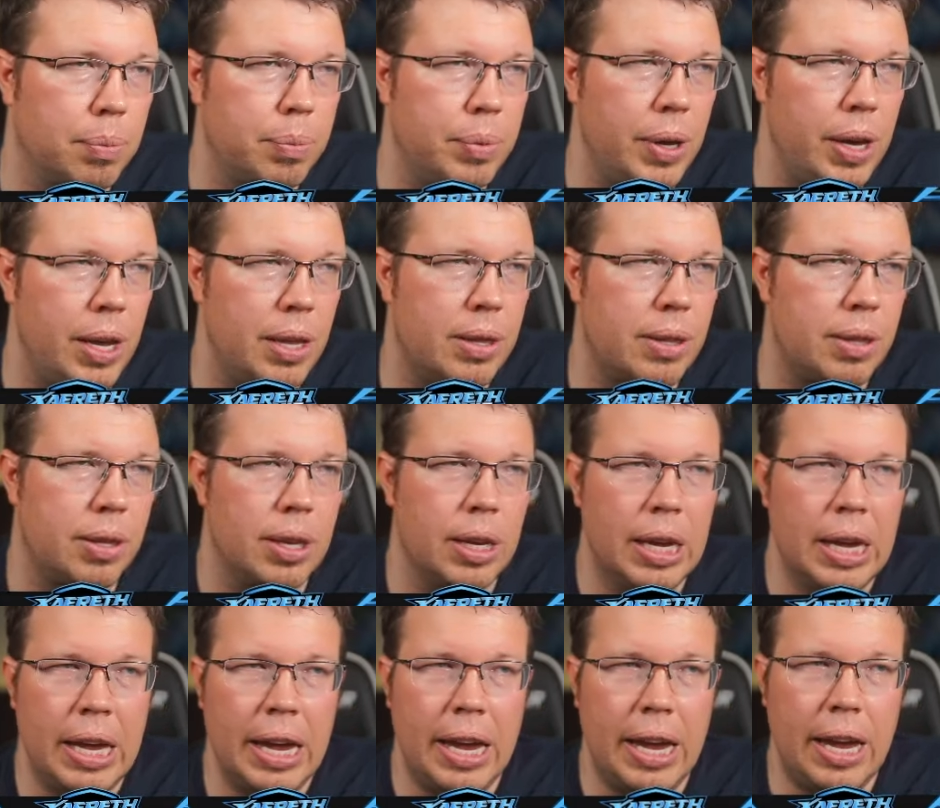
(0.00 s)
ETH
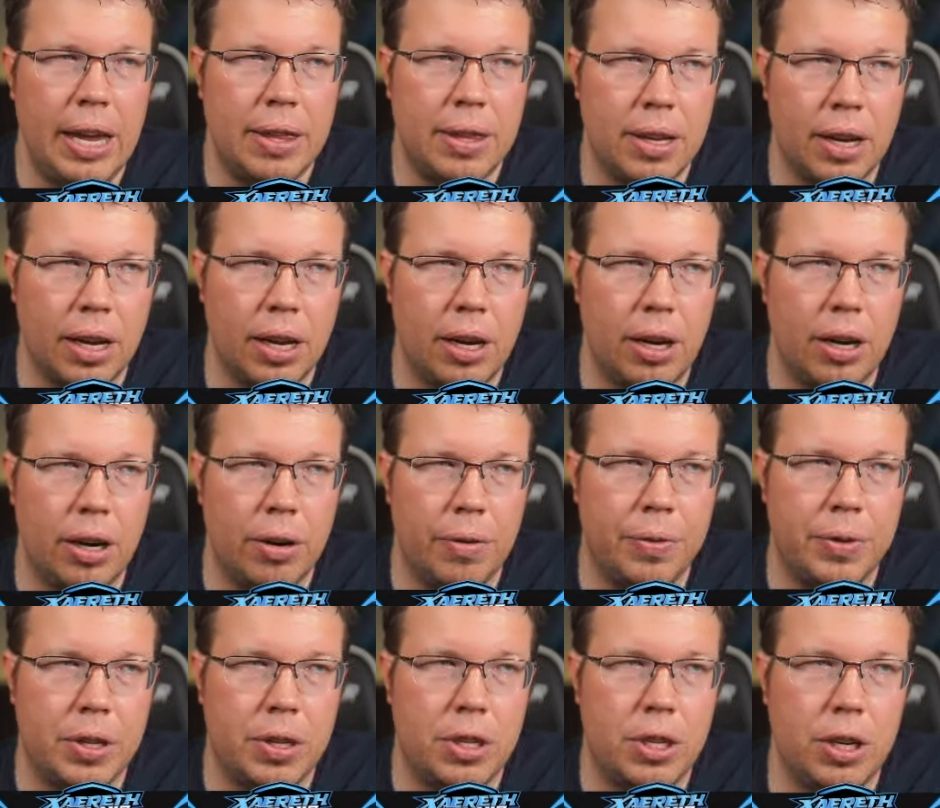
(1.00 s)
got
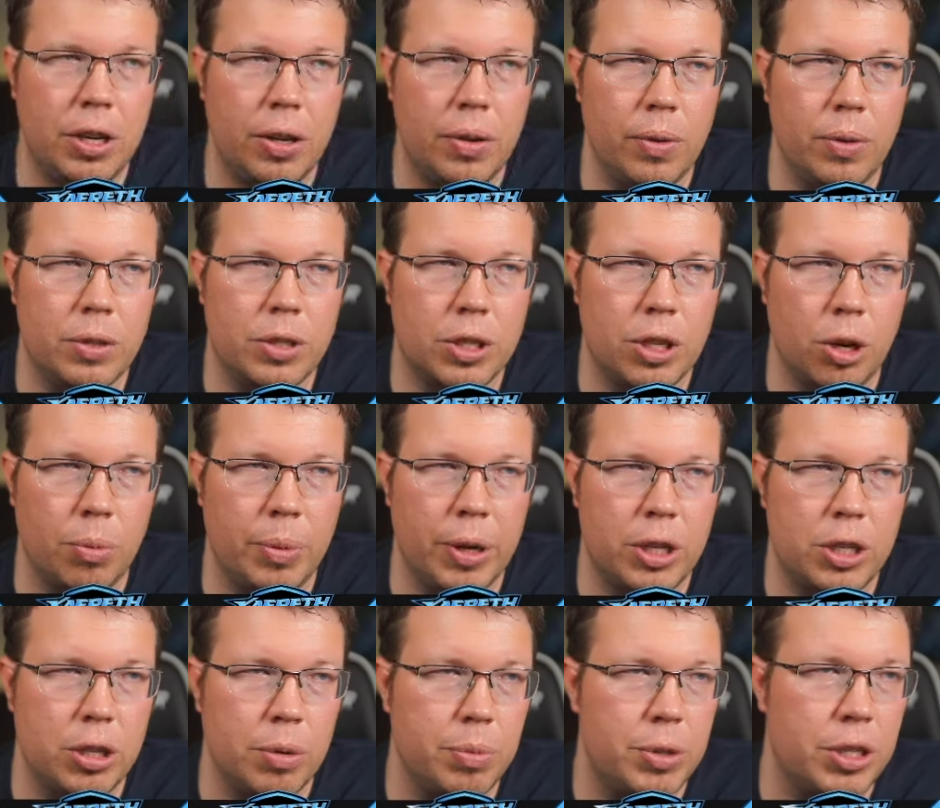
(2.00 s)
nerfed to so
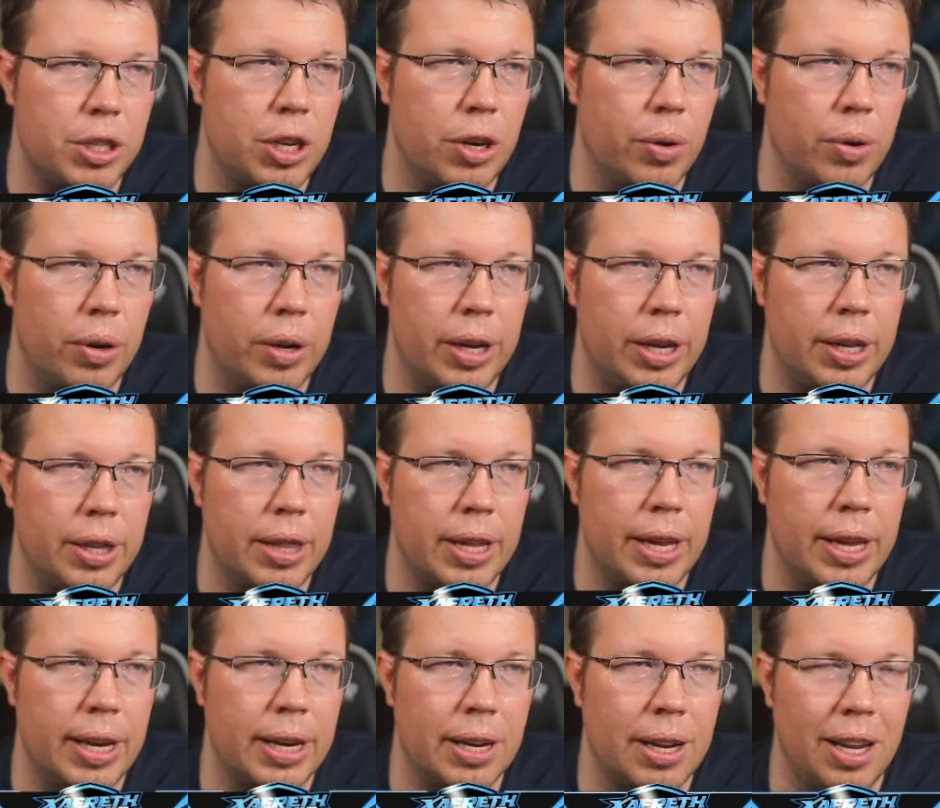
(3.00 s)
much obscurity
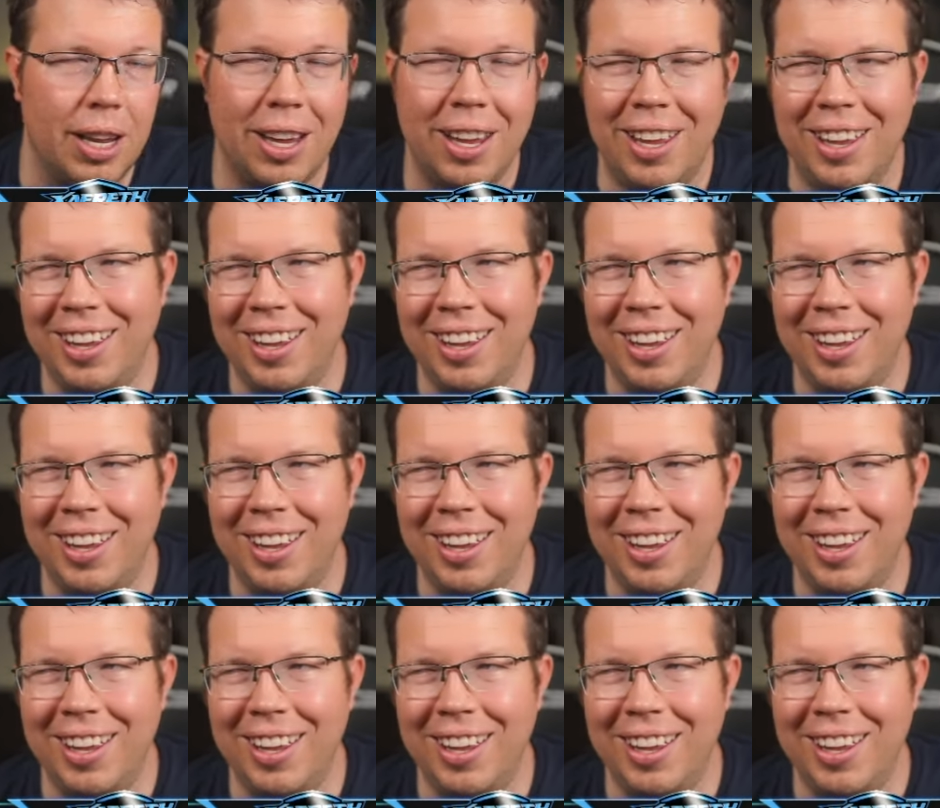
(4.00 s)
that